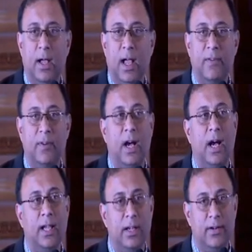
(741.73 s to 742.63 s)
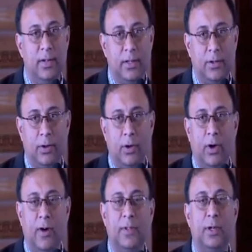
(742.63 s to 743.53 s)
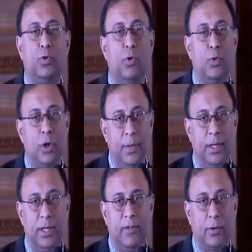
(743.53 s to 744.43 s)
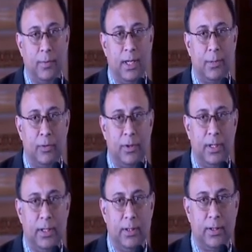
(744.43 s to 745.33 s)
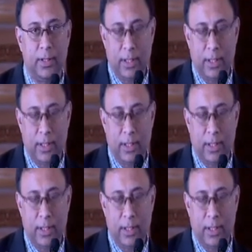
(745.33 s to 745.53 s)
have a higher risk of the comorbidity from that procedure.